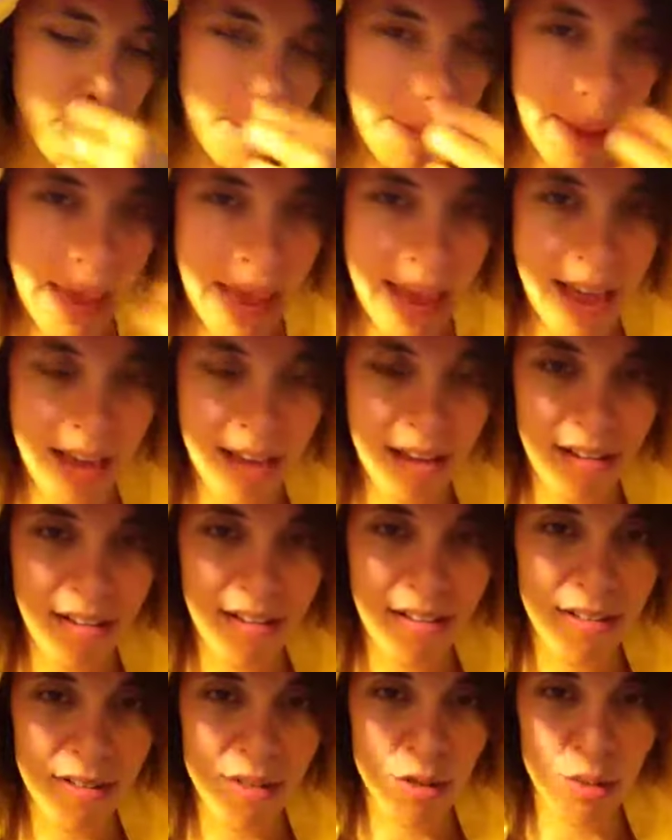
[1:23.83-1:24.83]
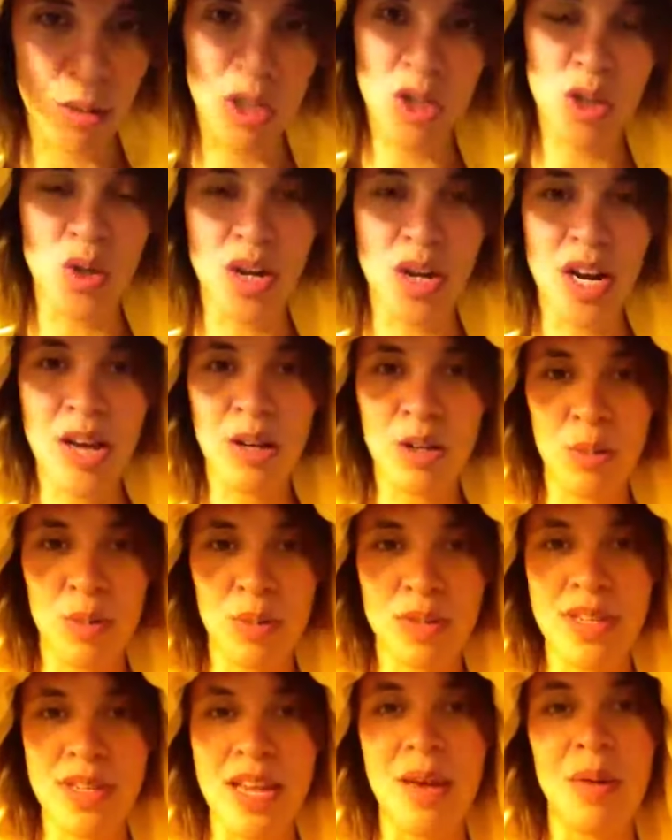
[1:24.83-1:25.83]
be switched on
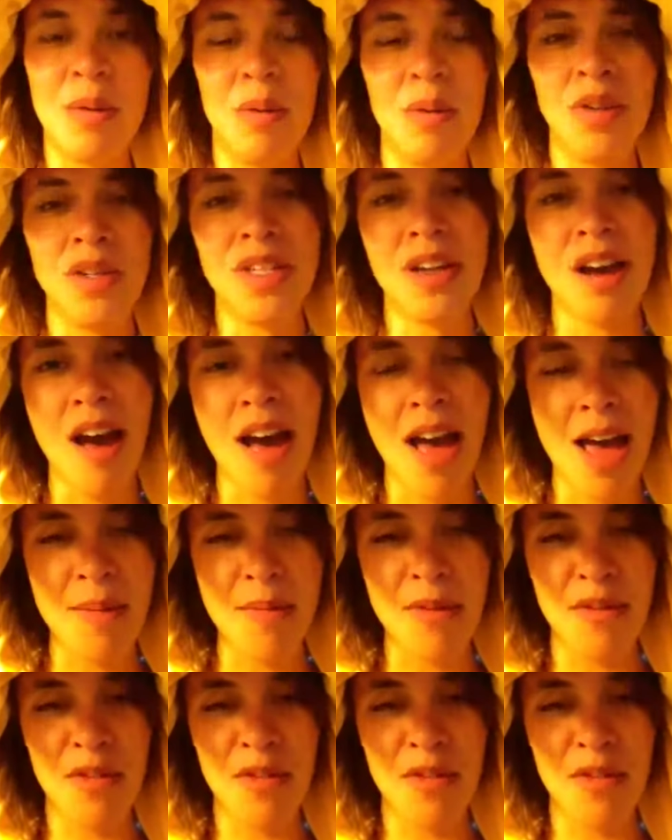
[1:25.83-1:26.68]
100% all the time.